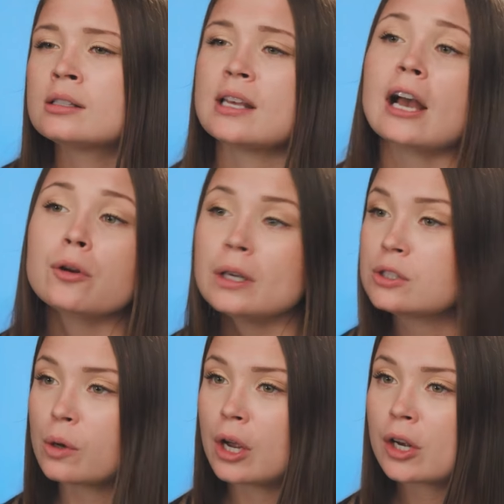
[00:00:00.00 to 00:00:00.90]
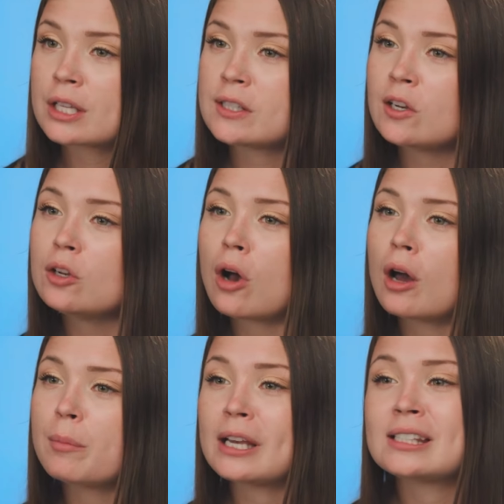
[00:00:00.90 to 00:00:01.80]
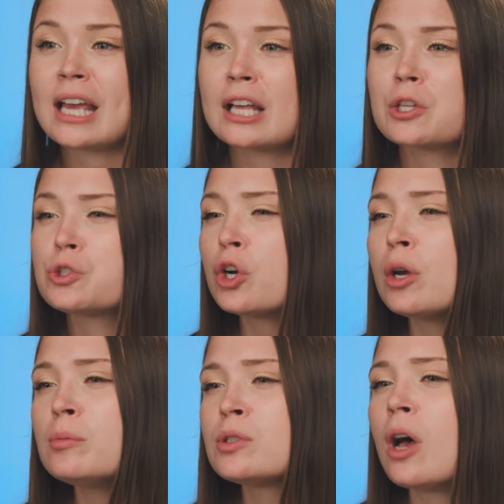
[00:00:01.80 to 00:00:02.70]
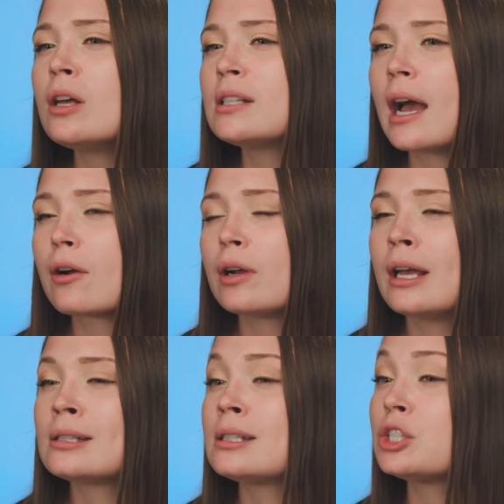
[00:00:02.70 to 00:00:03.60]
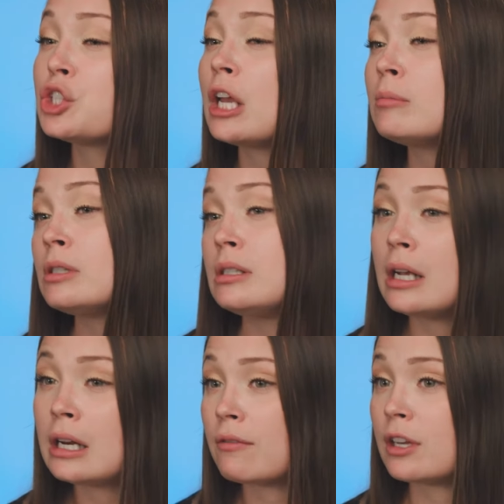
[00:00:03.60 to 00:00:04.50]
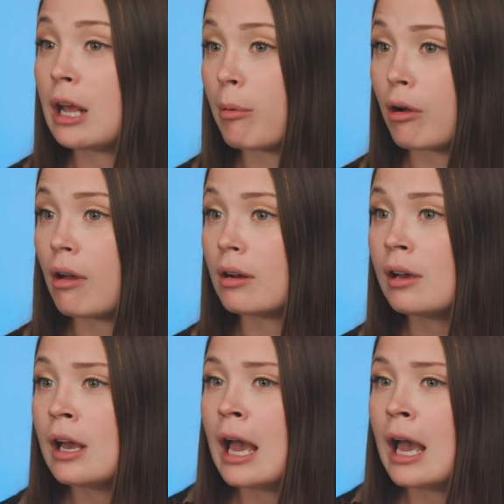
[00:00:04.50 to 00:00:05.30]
Zachary's lawyer continued on by saying the Durham saw Zachary as the James Dean of the neighborhood